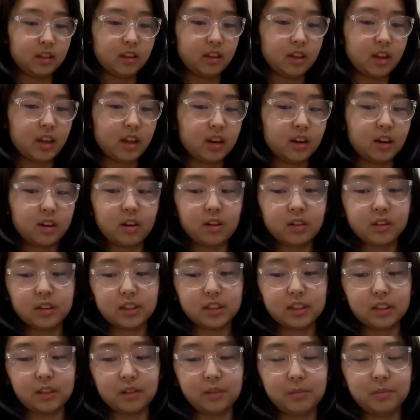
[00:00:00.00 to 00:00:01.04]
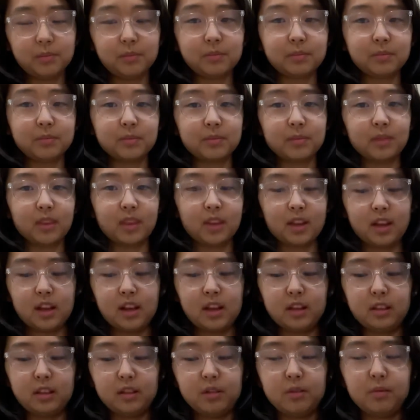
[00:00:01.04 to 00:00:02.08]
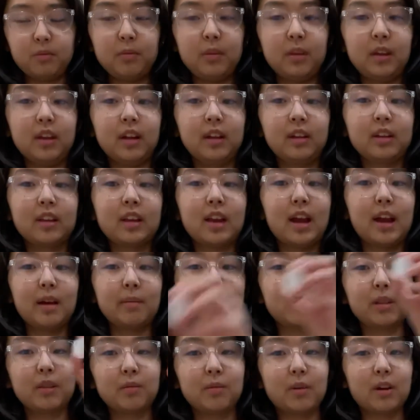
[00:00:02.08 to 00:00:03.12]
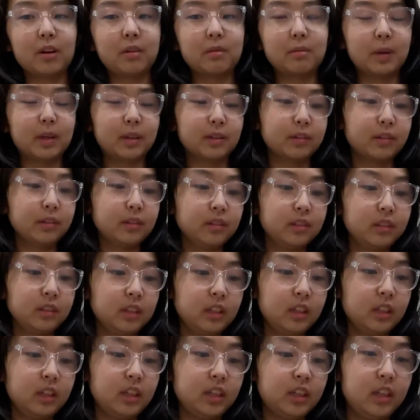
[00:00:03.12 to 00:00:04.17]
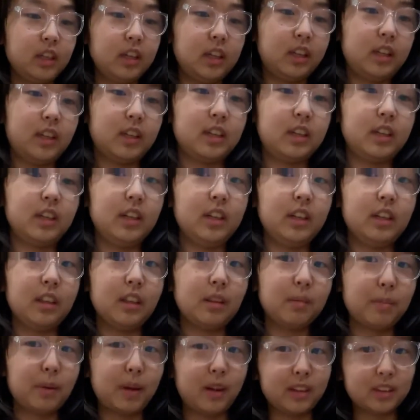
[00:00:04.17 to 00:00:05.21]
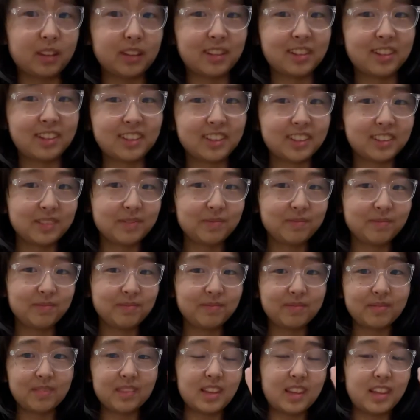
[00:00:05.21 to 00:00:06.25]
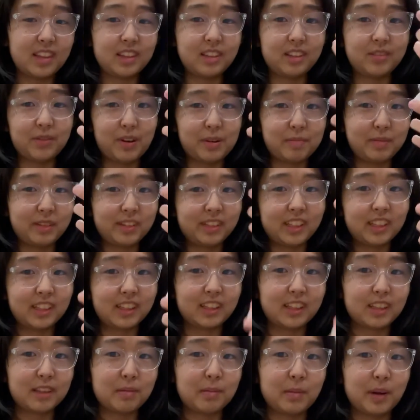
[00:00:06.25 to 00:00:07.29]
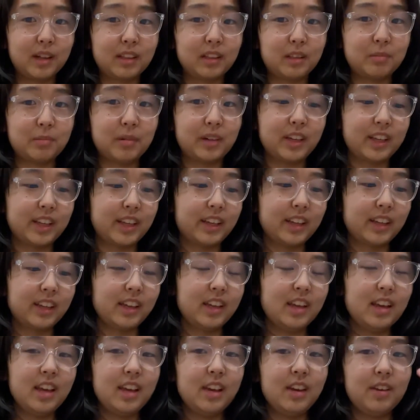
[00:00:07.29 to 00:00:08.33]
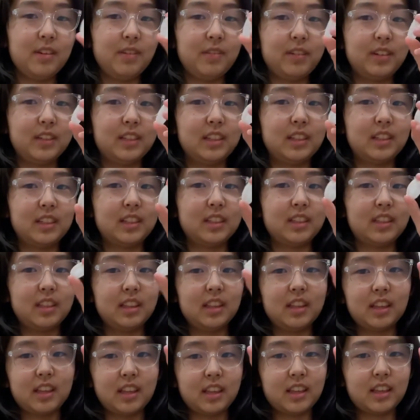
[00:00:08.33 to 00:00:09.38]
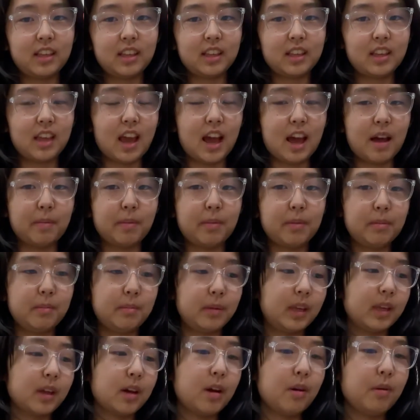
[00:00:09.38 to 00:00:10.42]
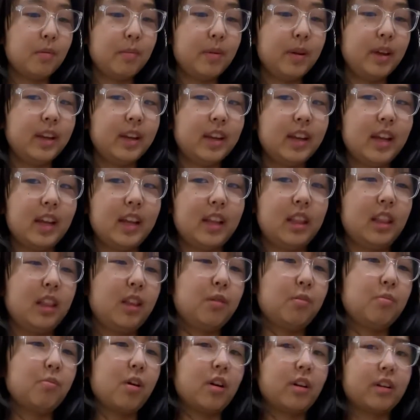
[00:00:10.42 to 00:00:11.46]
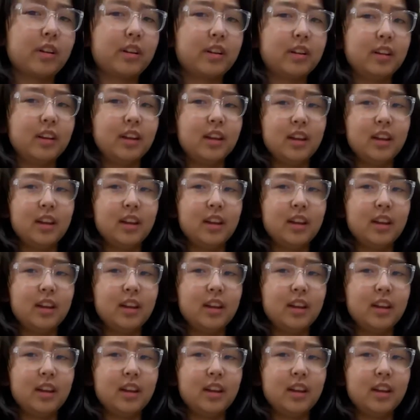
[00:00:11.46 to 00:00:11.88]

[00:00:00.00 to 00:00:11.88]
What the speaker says: And also, because we uncap the water bottle in here, the bonds, this represents the bonds breaking, which is the cap being opened and the water